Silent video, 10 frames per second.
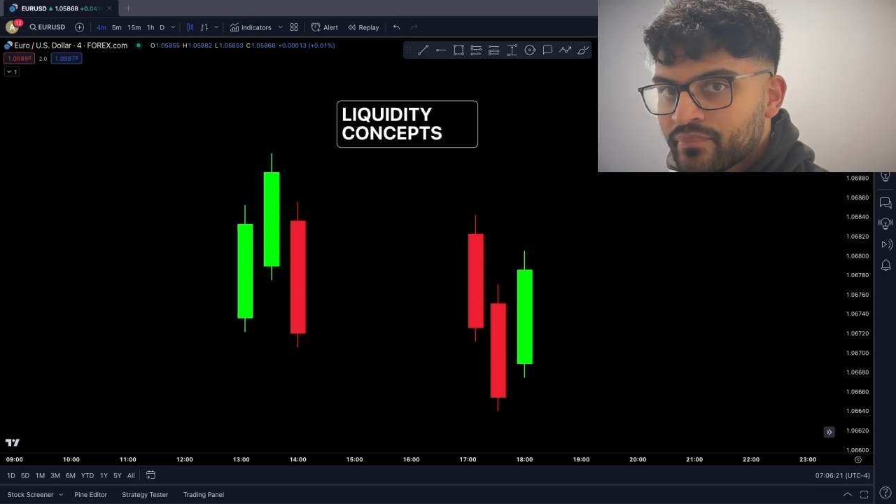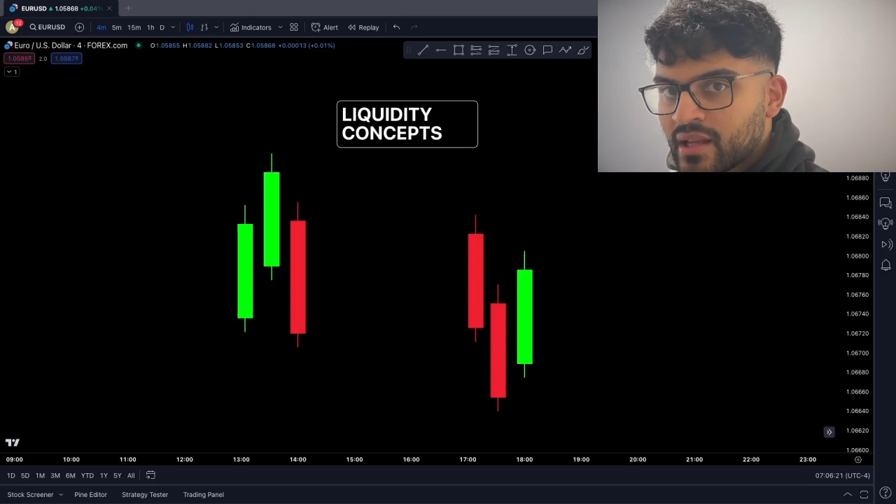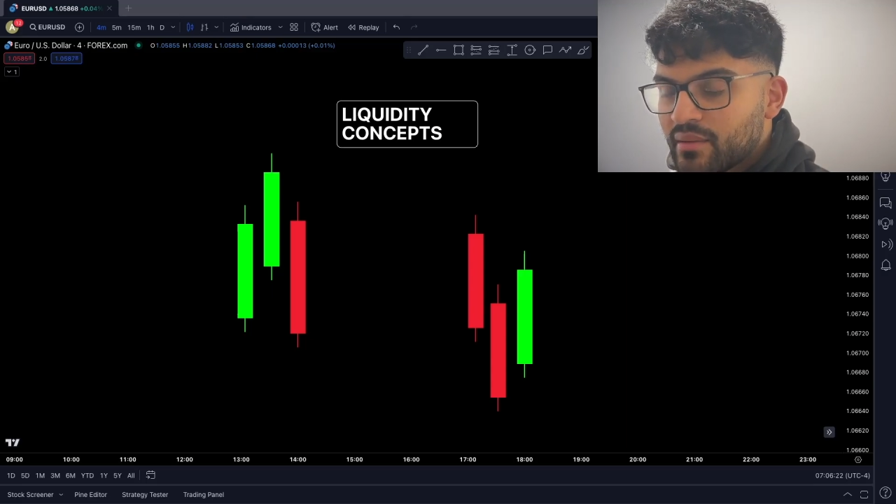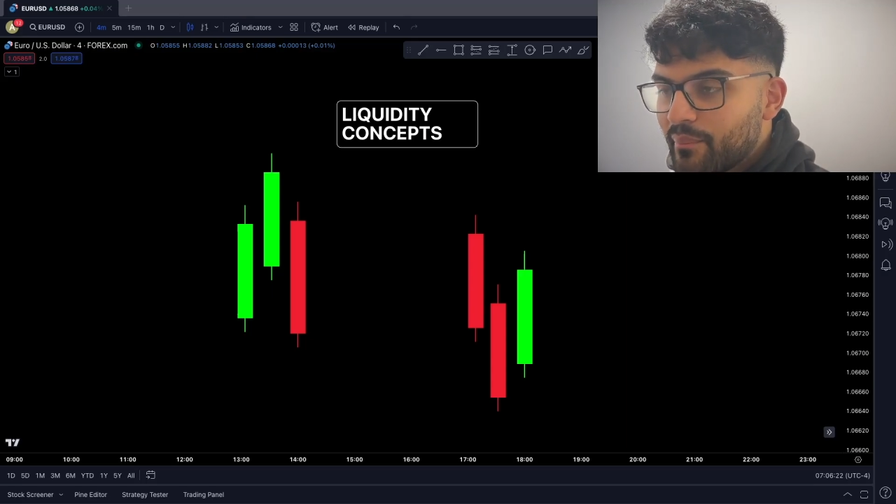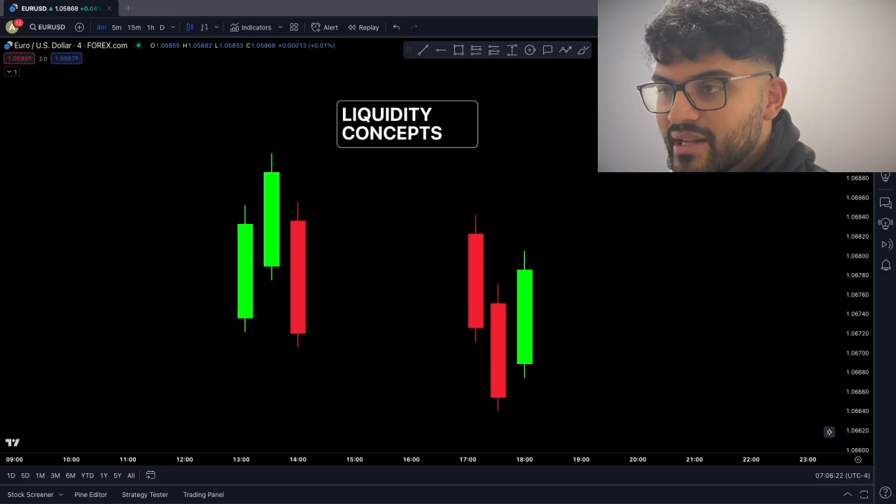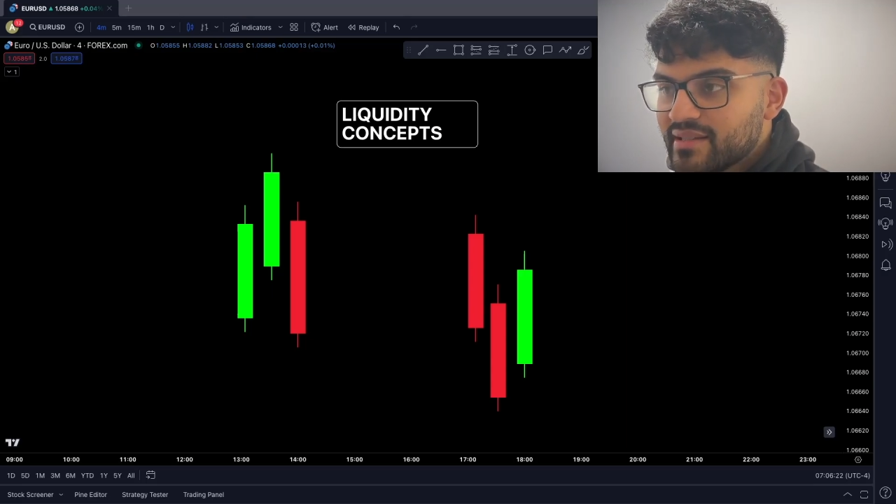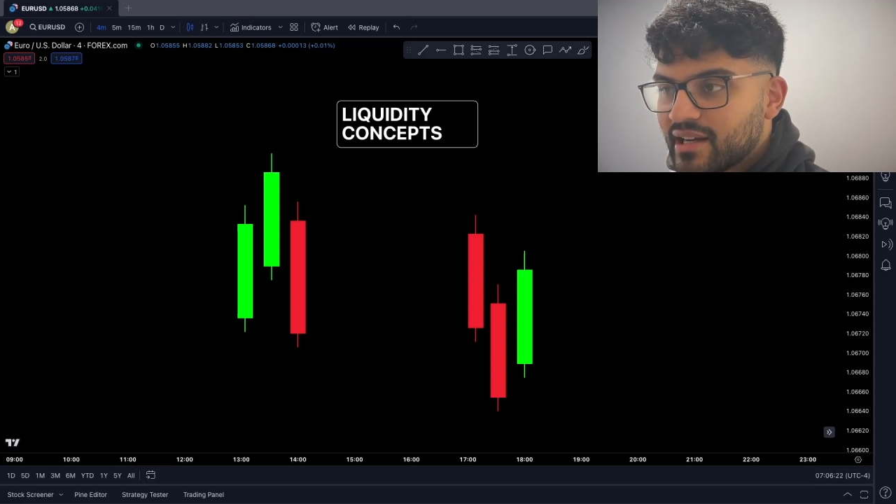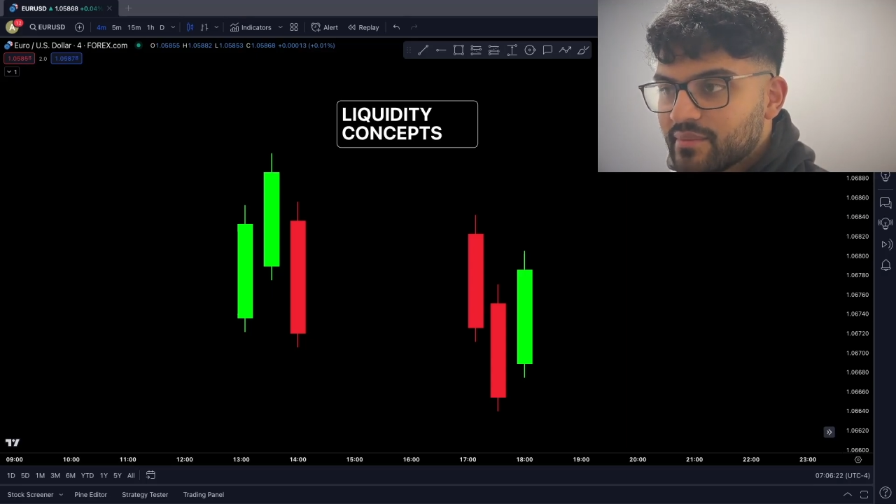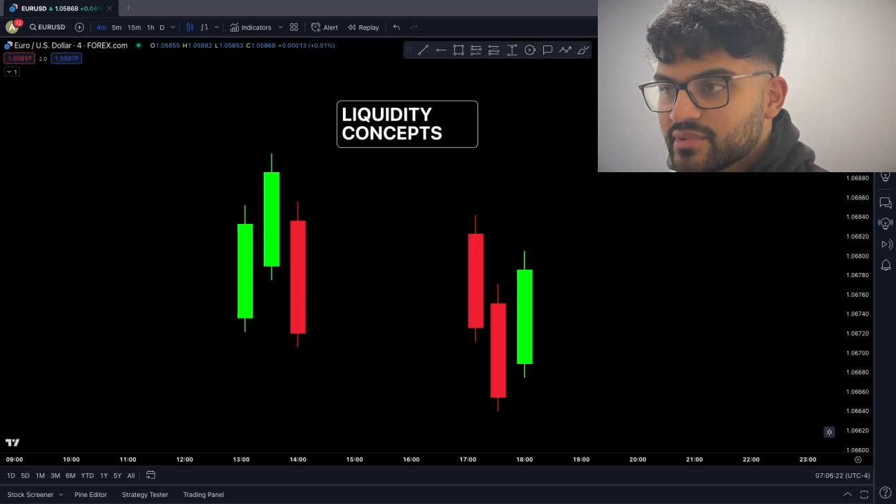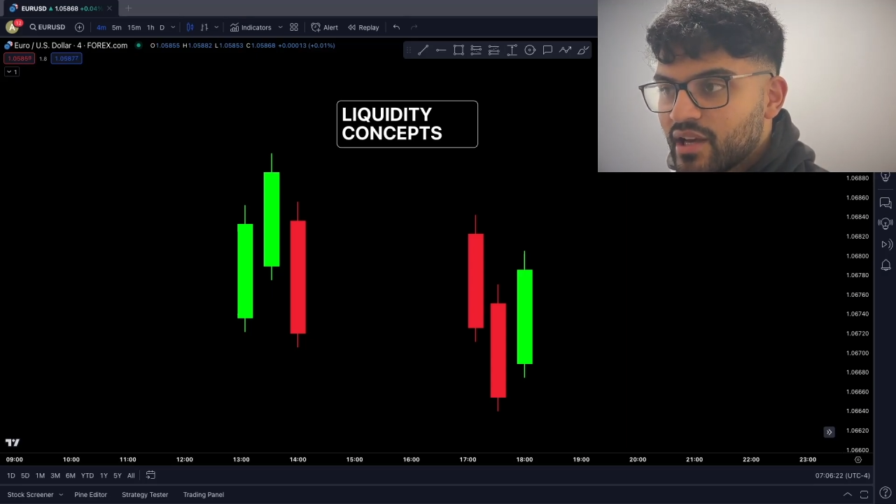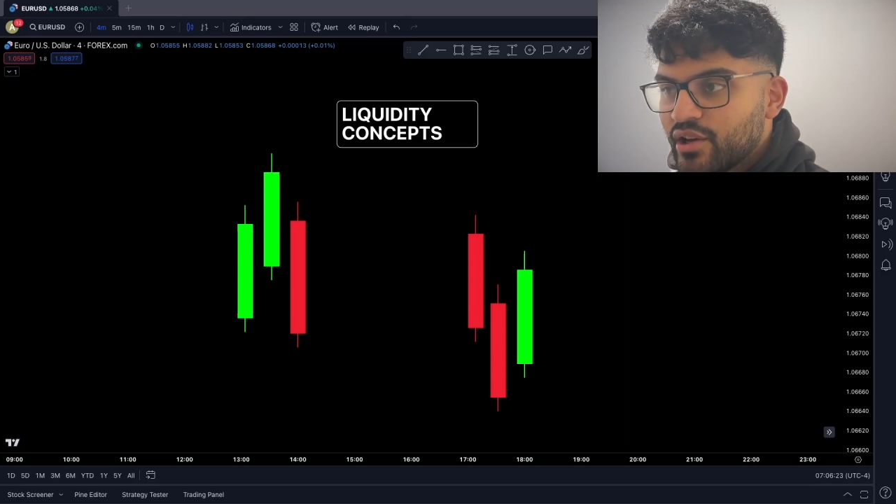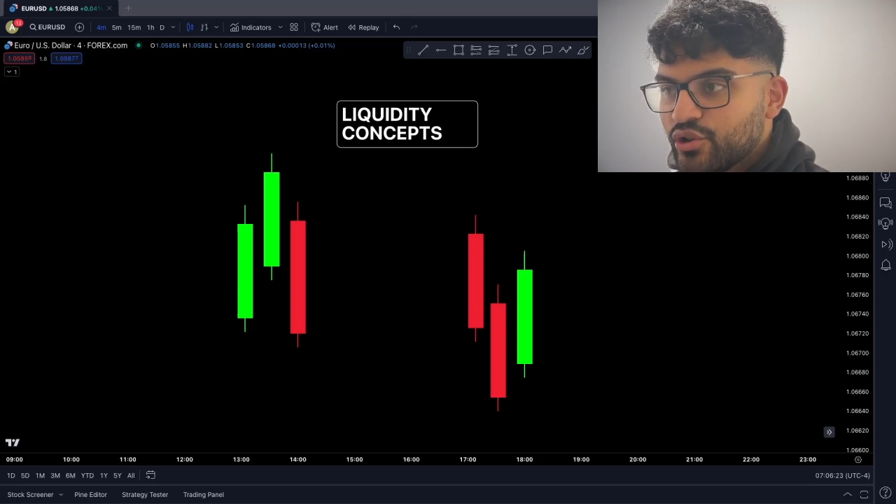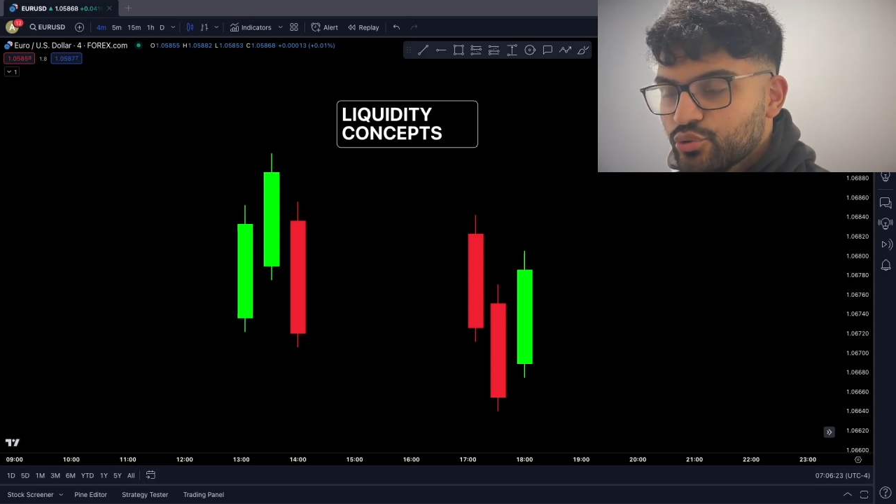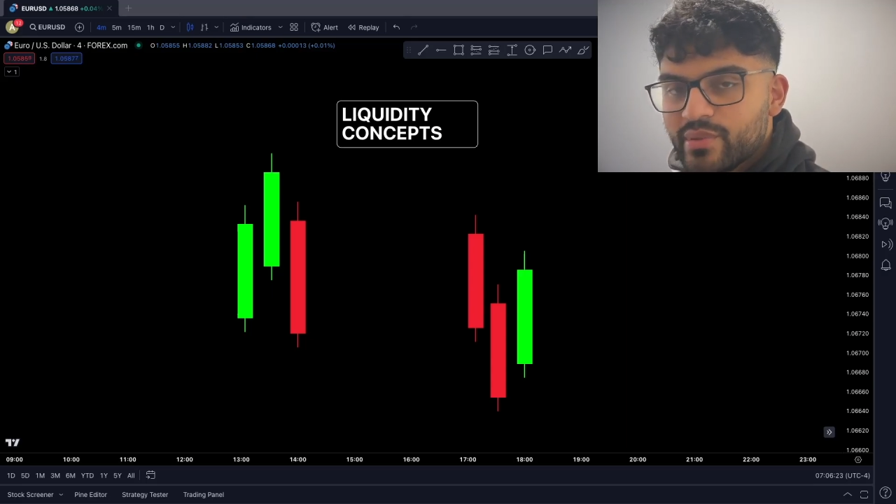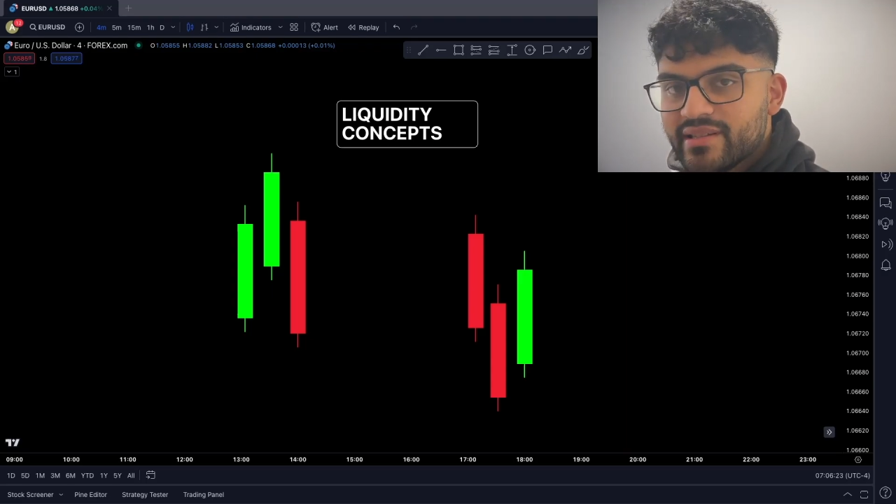But many times
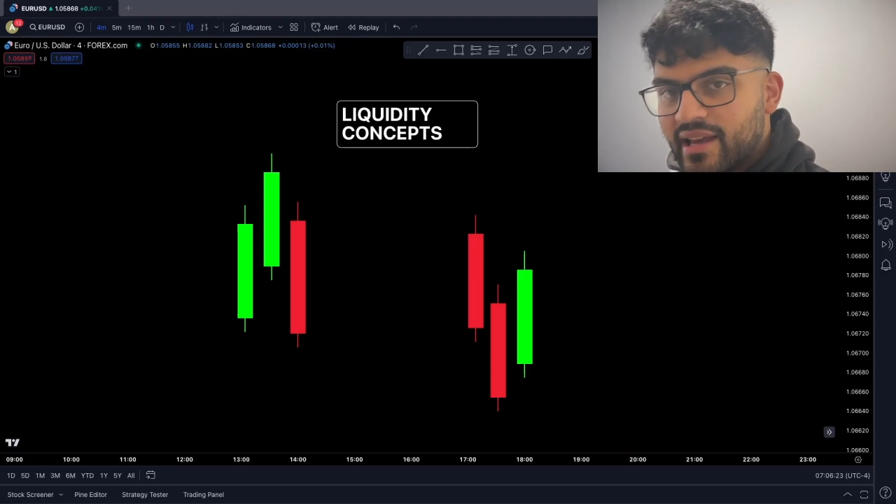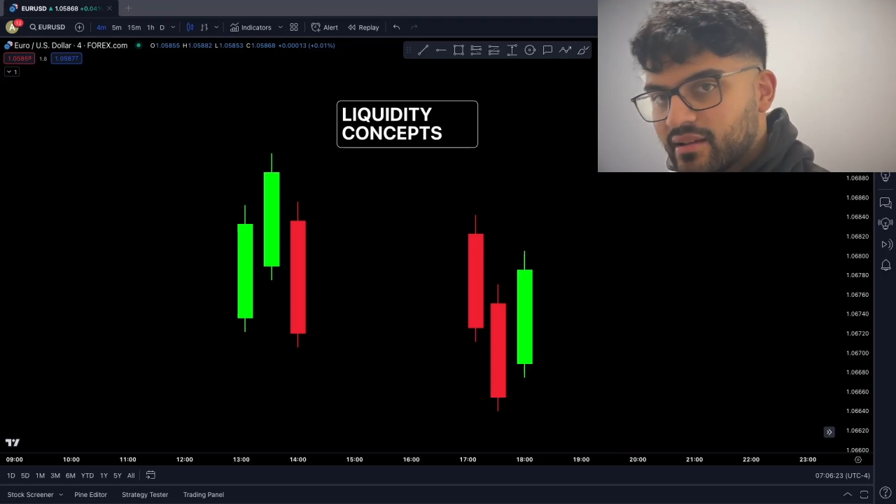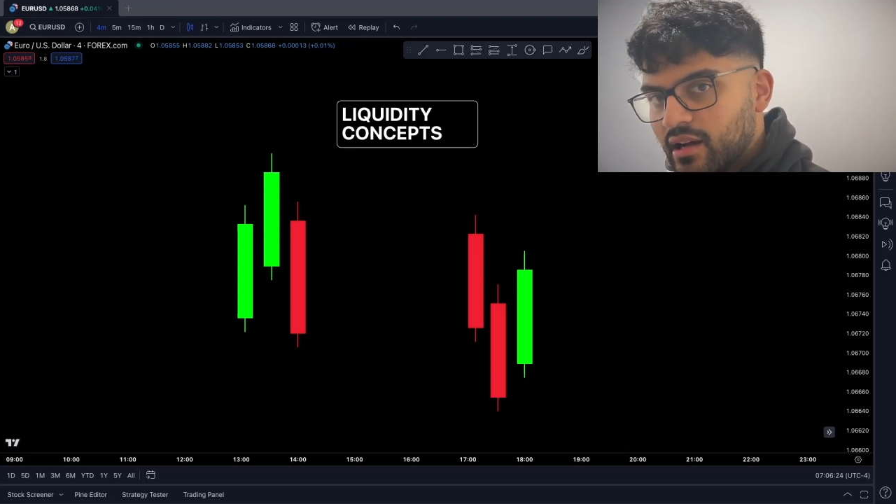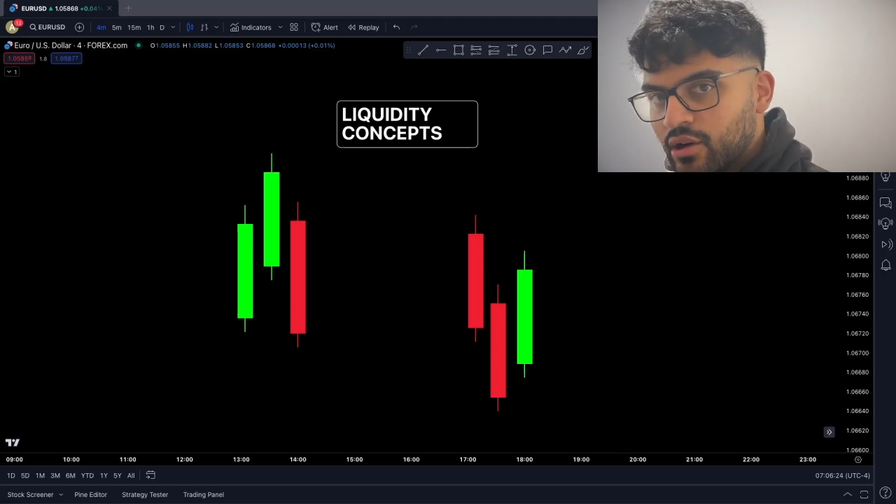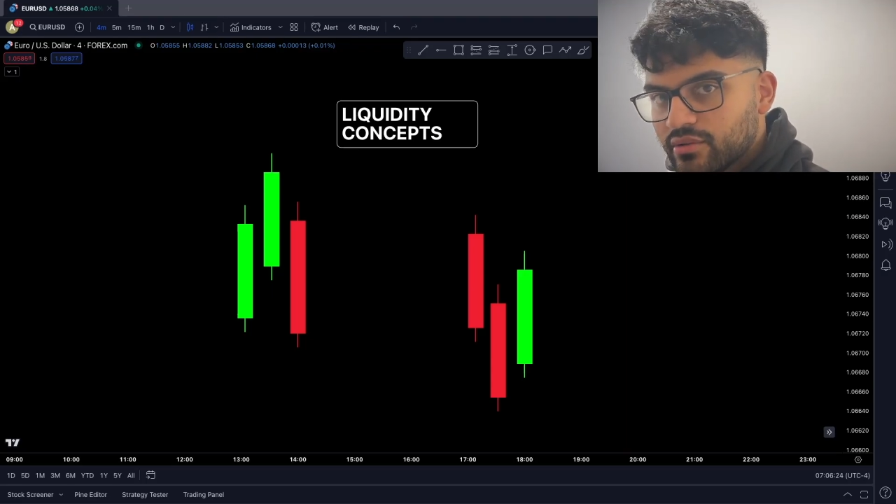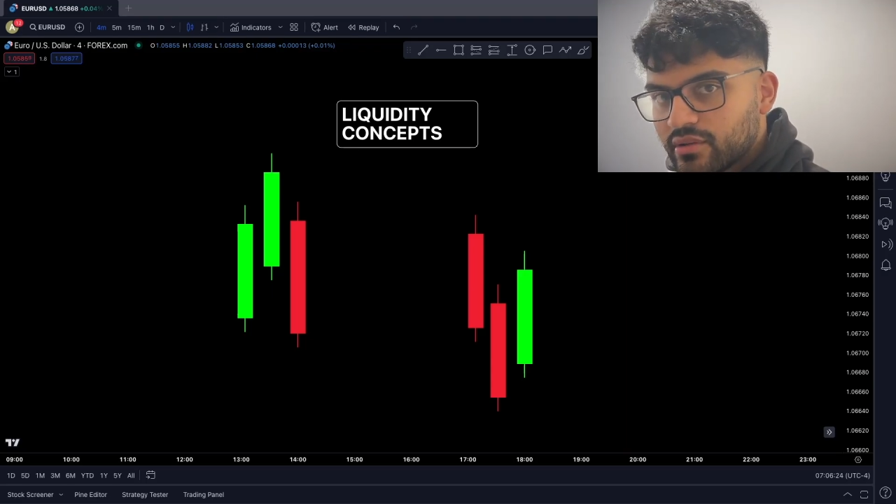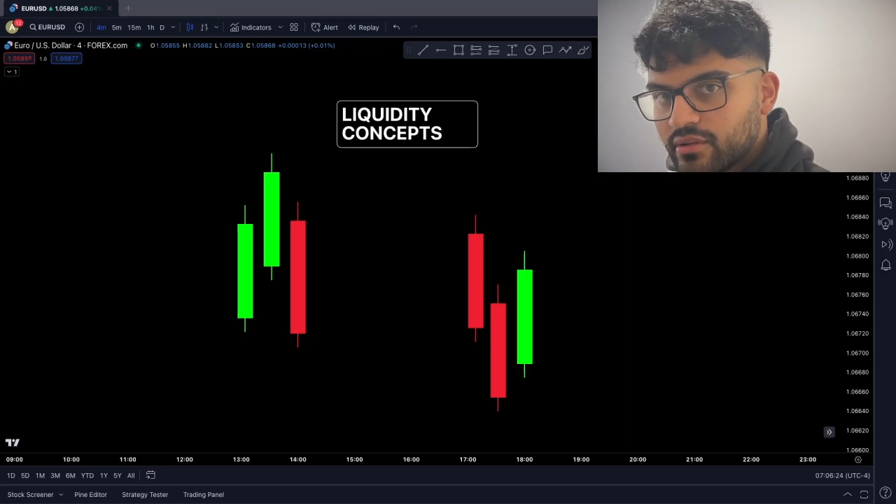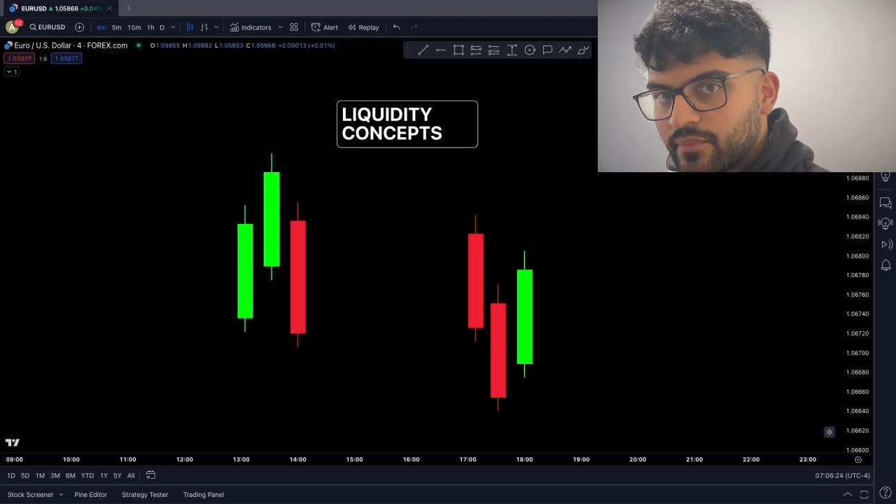you'll be taken out